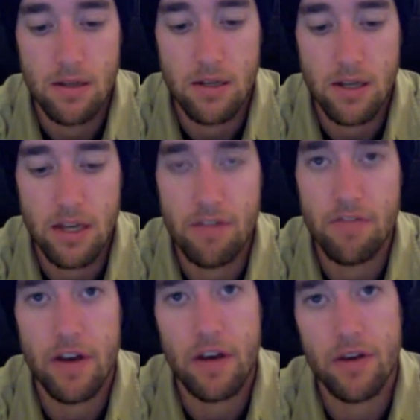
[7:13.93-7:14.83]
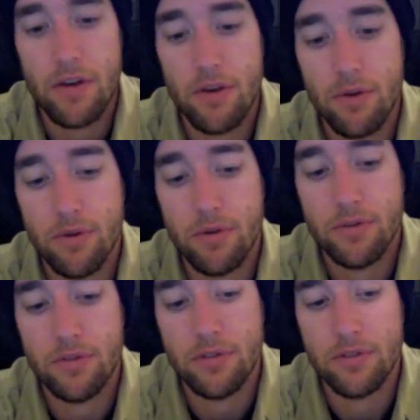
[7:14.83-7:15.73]
and the value,
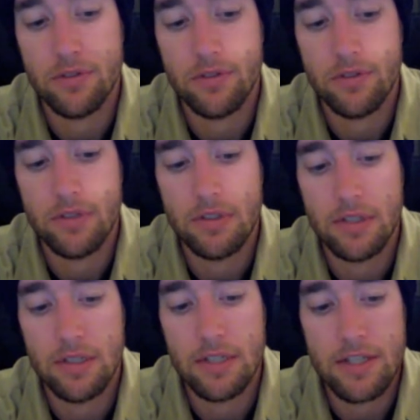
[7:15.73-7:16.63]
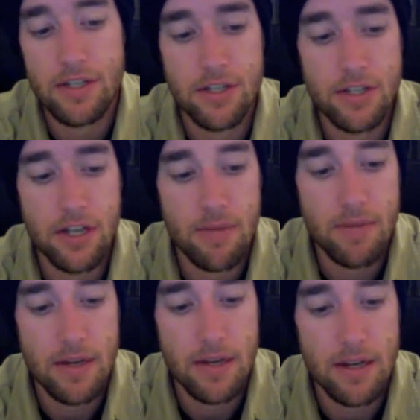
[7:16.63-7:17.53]
this is going to
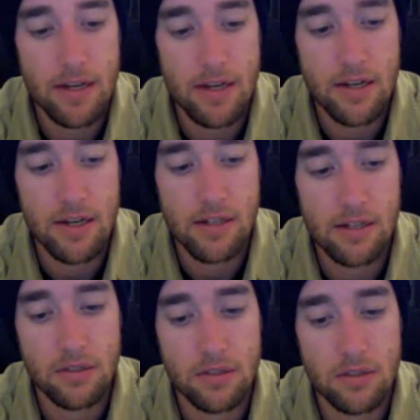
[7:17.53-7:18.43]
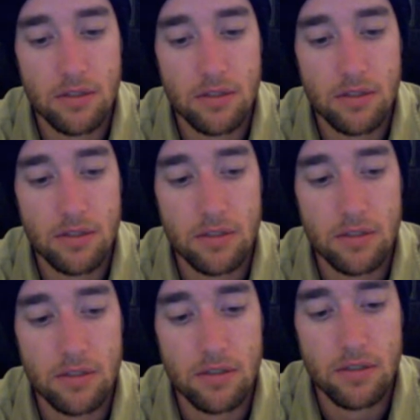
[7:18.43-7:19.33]
be, I
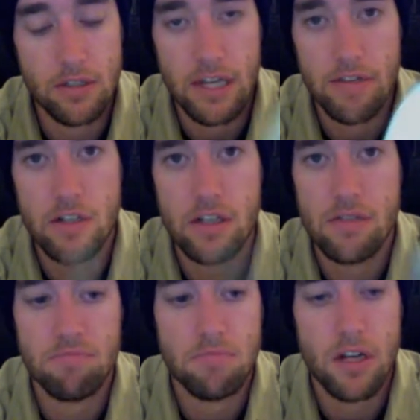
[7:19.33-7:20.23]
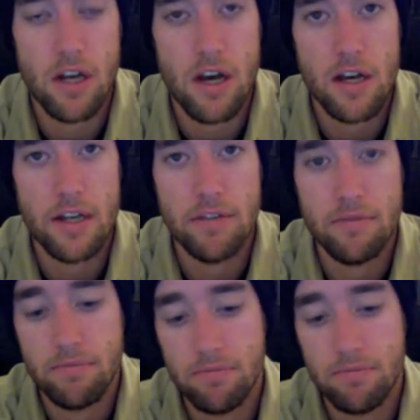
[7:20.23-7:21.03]
give it a 9.